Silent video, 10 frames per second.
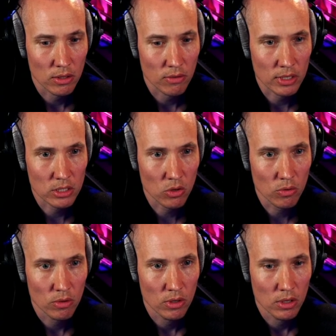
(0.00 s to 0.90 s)
like so,
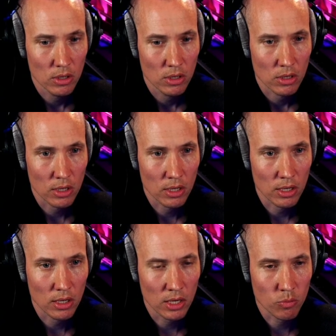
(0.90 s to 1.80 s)

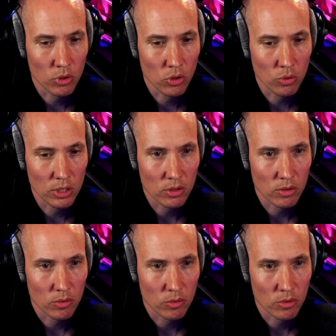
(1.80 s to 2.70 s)
it will load in.
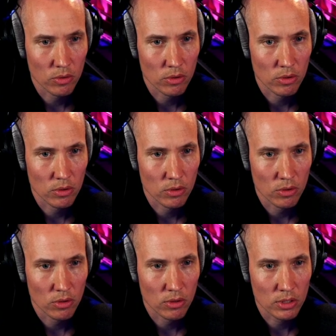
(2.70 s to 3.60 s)

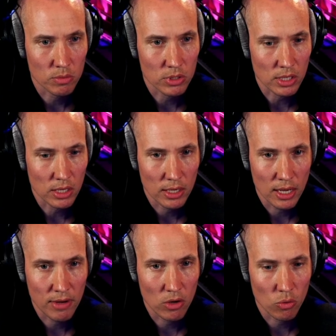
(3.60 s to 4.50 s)
Let me see.
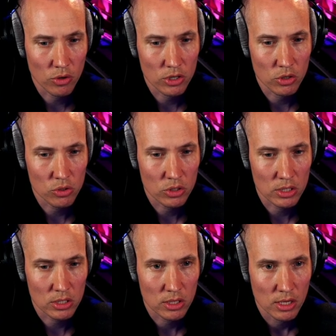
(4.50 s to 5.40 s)
Have I already used this?